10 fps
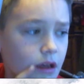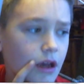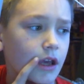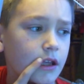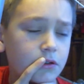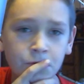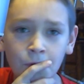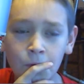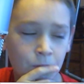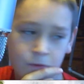I
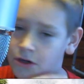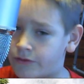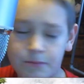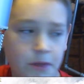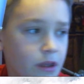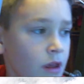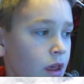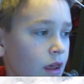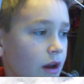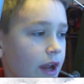don't want to repeat.
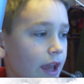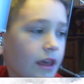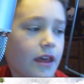Okay,